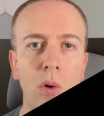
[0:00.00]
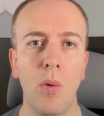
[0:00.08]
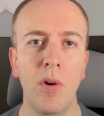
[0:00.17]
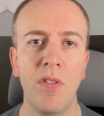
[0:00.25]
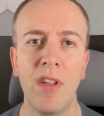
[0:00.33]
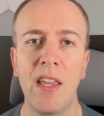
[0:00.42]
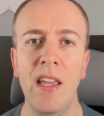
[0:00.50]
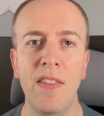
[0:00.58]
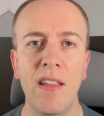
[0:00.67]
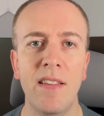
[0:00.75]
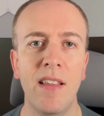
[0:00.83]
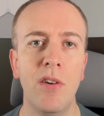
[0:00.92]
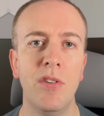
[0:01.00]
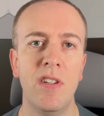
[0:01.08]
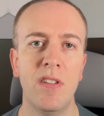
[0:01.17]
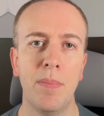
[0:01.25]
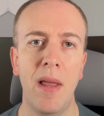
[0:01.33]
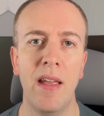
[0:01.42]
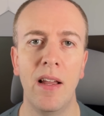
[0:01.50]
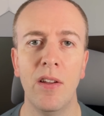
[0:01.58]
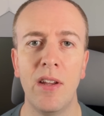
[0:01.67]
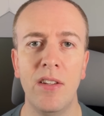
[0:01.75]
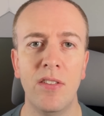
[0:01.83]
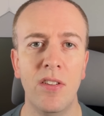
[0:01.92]
One of the key things LG Display are
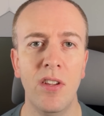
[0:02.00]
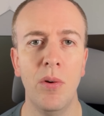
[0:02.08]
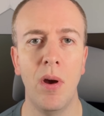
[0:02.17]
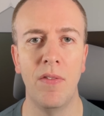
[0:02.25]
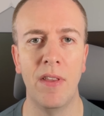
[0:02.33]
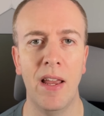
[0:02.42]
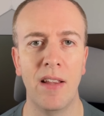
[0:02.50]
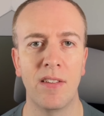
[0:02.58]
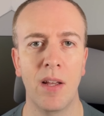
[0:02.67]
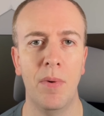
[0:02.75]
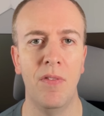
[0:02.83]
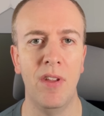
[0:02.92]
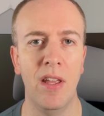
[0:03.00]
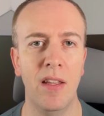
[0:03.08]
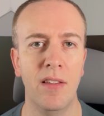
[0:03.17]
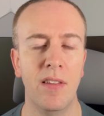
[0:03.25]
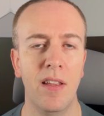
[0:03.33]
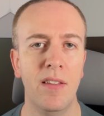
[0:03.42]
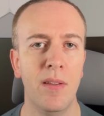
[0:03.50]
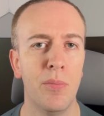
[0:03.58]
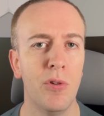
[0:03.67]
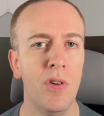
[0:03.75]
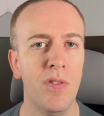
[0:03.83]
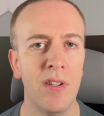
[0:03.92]
looking to do over the next couple of years is
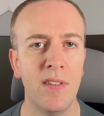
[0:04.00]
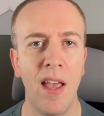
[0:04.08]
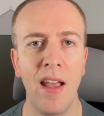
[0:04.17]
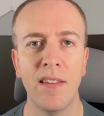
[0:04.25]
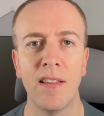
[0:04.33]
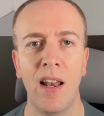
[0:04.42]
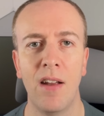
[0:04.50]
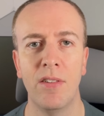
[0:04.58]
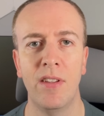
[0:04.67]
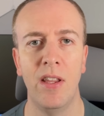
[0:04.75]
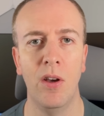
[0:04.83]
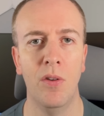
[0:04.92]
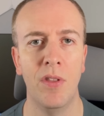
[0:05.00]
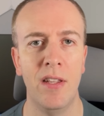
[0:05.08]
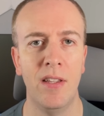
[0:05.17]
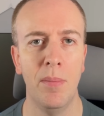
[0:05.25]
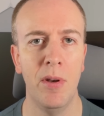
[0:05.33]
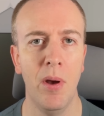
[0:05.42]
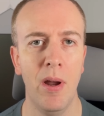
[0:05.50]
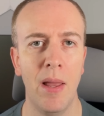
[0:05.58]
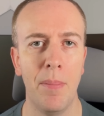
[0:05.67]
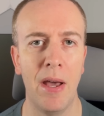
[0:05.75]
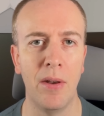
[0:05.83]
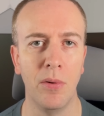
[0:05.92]
improve the text clarity on their
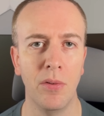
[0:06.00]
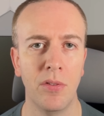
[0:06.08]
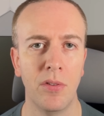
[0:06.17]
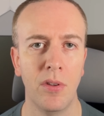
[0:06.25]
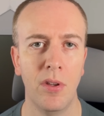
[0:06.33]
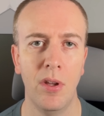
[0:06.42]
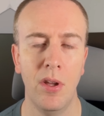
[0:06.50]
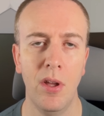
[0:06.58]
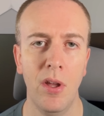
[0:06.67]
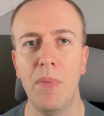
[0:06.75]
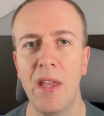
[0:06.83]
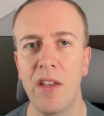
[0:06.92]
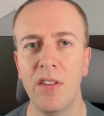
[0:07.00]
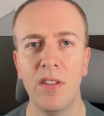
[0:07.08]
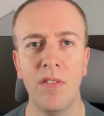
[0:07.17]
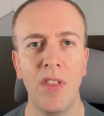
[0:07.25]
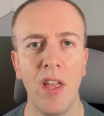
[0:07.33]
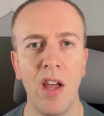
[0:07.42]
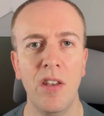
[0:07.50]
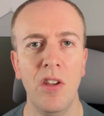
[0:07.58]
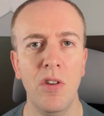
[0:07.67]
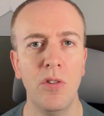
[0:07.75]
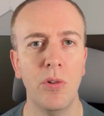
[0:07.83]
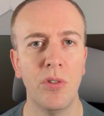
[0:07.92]
WOLED panels. Because of the
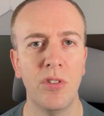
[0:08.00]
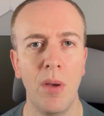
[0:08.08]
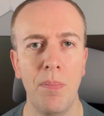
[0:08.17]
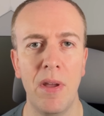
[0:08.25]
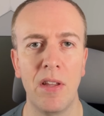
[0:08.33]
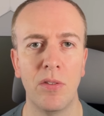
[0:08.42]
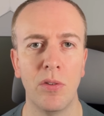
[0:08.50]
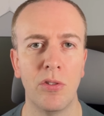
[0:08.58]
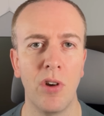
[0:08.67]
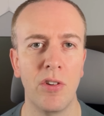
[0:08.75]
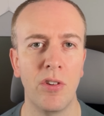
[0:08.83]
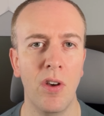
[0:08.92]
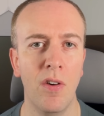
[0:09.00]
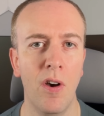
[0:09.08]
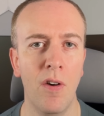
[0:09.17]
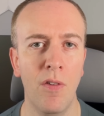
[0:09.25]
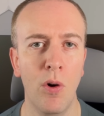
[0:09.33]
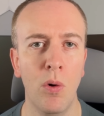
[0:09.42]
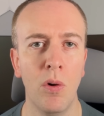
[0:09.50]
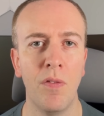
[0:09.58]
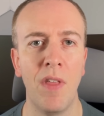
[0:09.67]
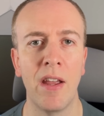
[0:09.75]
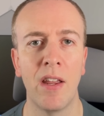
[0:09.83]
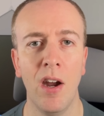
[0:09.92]
unusual subpixel structure of all
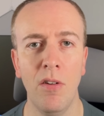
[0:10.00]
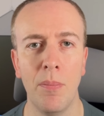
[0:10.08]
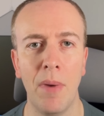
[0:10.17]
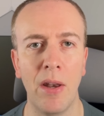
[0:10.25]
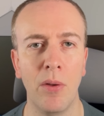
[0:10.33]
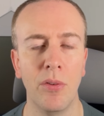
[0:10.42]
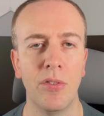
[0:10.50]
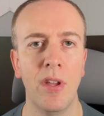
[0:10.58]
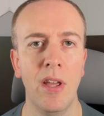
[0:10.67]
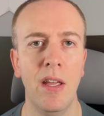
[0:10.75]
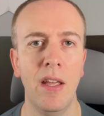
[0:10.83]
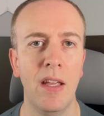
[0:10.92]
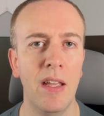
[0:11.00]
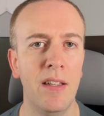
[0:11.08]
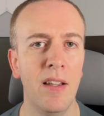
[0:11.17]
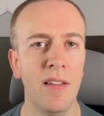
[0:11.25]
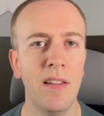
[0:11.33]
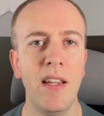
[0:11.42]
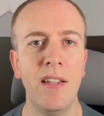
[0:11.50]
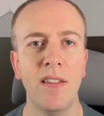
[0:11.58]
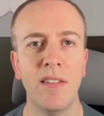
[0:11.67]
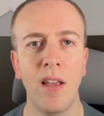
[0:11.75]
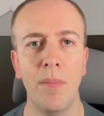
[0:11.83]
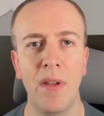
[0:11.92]
of their current panels, it does lead to
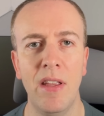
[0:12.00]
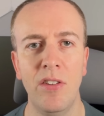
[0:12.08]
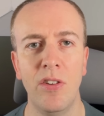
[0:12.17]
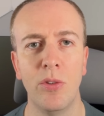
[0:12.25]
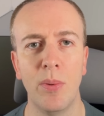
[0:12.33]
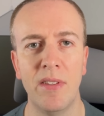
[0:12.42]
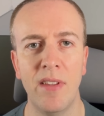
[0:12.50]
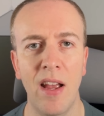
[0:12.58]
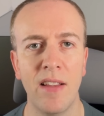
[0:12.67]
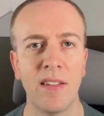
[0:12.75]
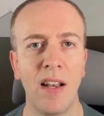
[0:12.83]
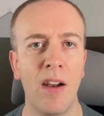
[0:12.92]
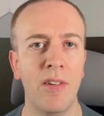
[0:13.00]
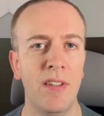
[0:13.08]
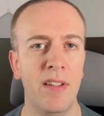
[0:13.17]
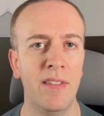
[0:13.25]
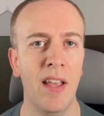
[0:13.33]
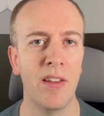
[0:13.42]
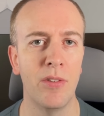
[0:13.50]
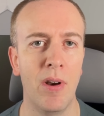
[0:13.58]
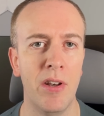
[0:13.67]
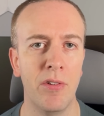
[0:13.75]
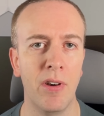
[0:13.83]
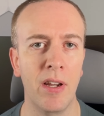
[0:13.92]
some issues with text clarity and text
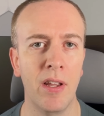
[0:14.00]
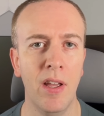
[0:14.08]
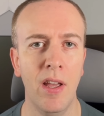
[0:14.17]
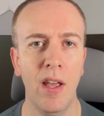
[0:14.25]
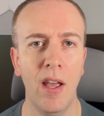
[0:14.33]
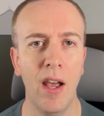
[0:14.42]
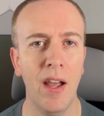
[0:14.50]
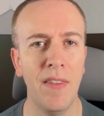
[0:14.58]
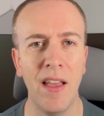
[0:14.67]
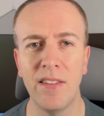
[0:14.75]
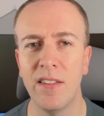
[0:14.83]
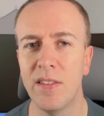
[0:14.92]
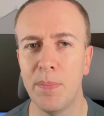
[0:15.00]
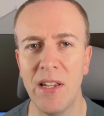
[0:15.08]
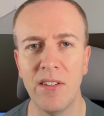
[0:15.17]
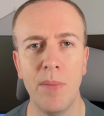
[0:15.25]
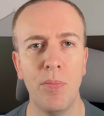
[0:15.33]
rendering, and that's especially